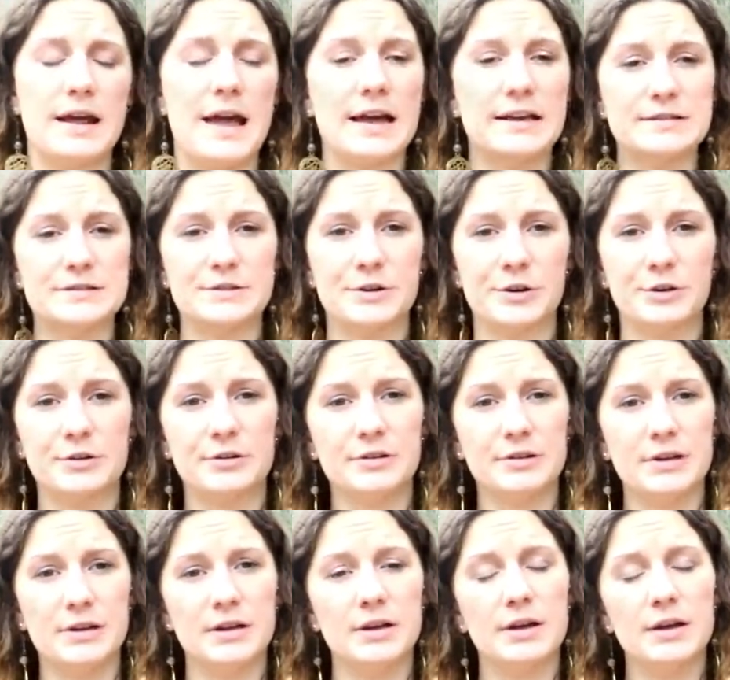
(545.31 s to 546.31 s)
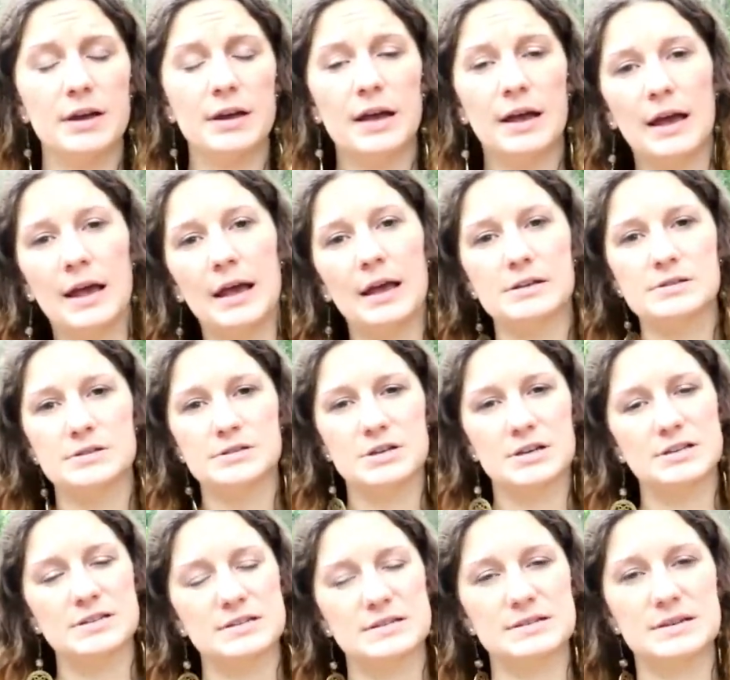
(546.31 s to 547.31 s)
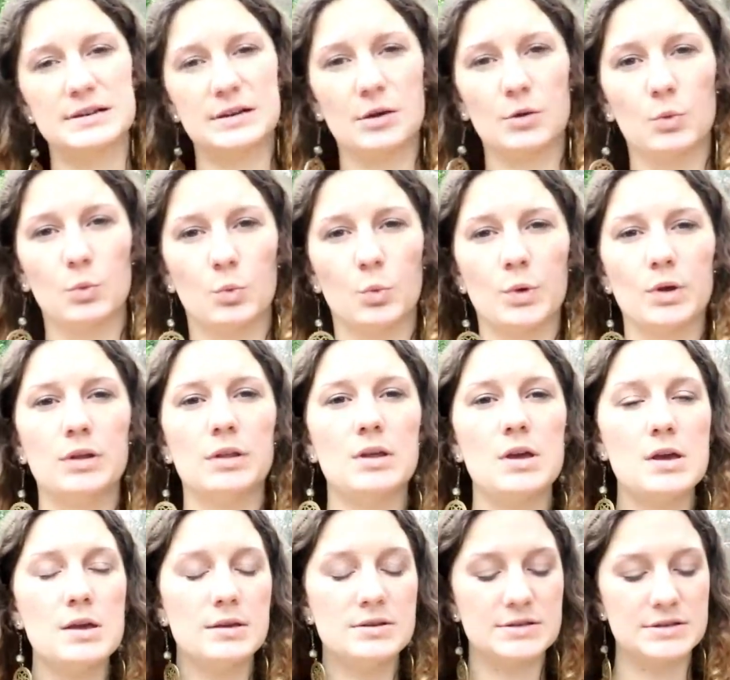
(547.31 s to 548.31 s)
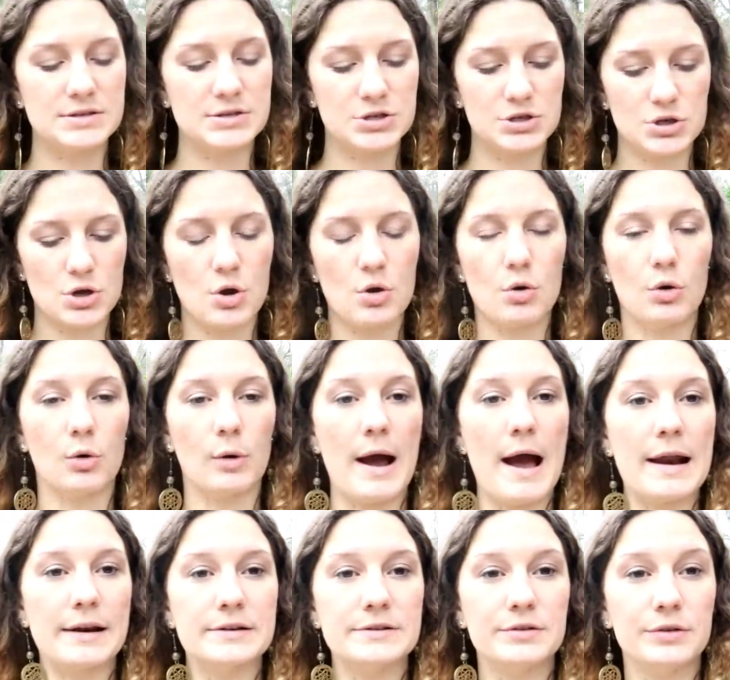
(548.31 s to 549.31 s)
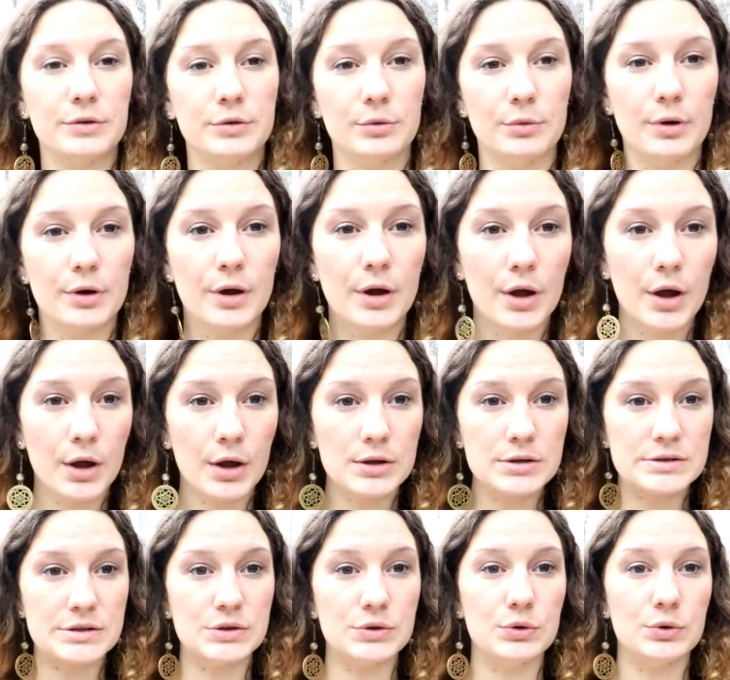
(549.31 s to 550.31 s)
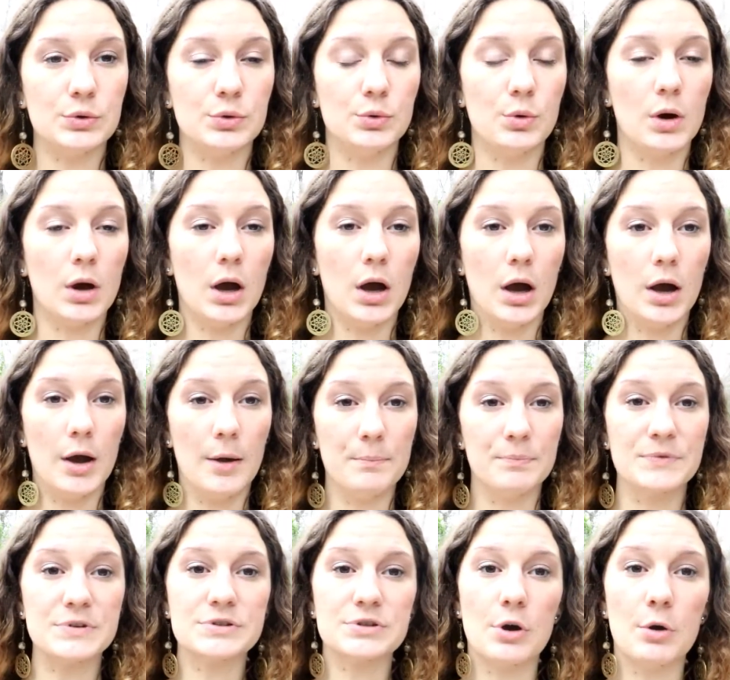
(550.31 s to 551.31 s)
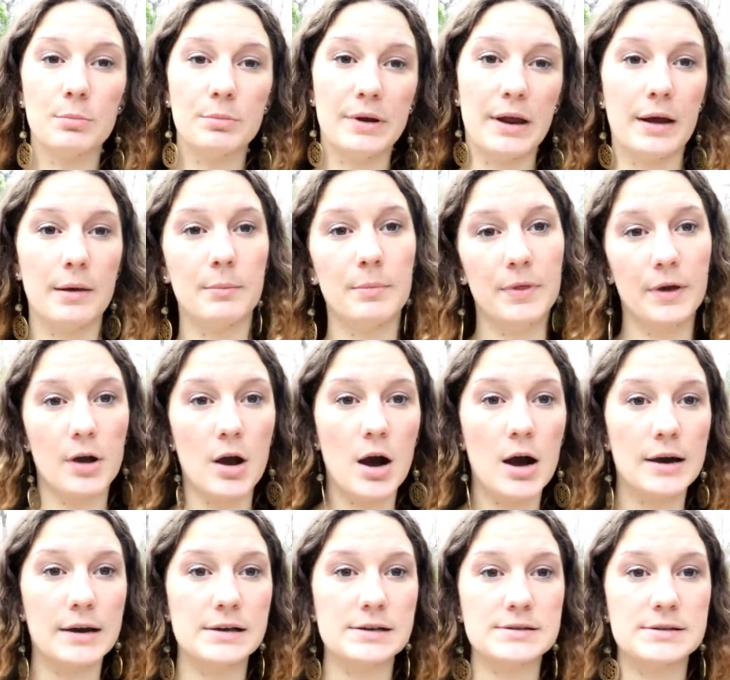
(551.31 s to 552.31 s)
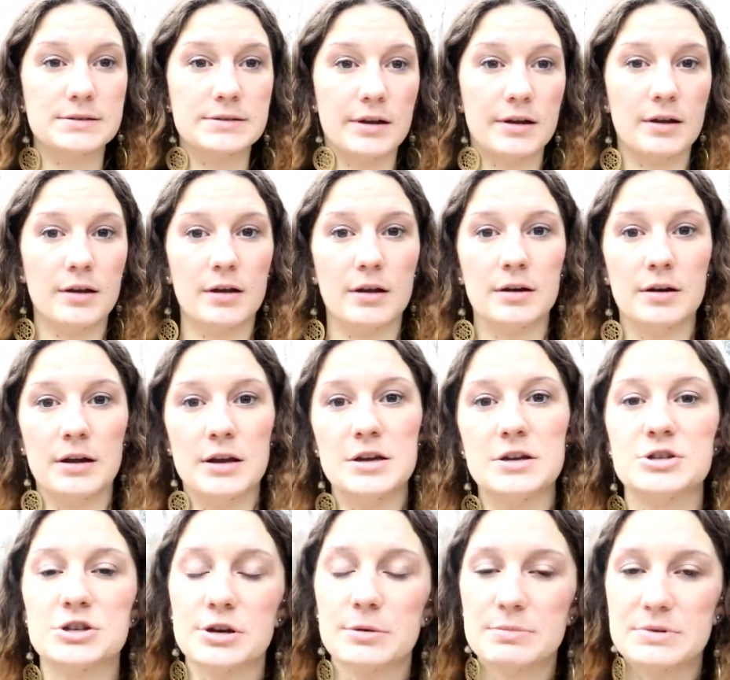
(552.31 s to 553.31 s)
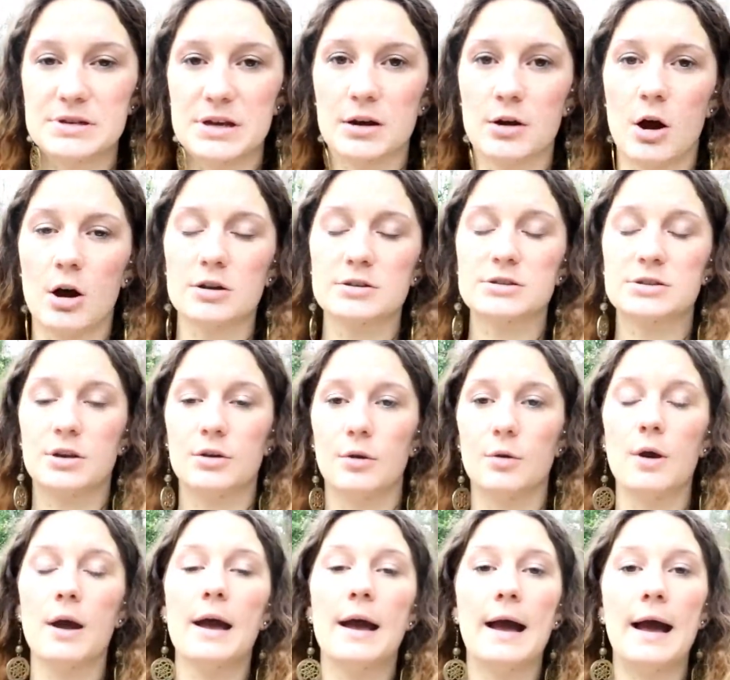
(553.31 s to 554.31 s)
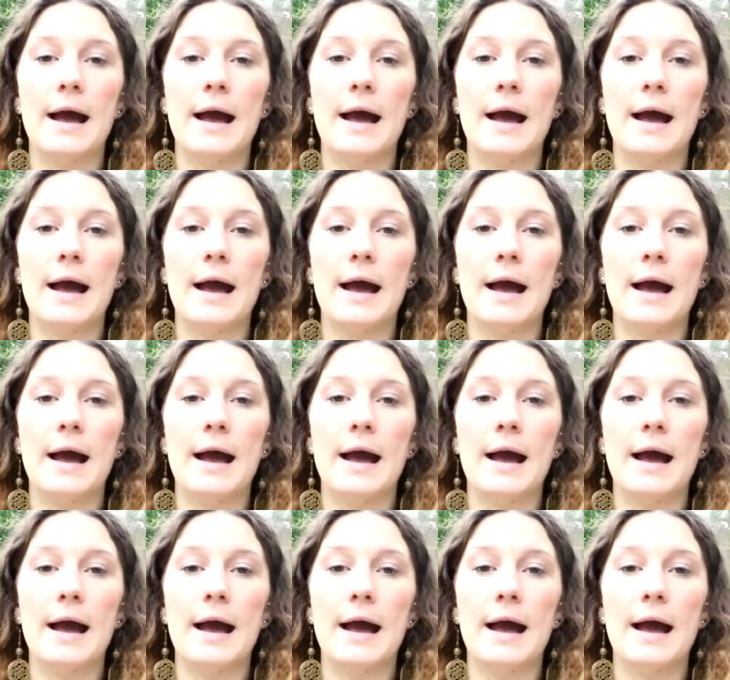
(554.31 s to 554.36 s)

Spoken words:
and externally, and just really just show gratitude to Sopdet, the goddess in Egypt, and also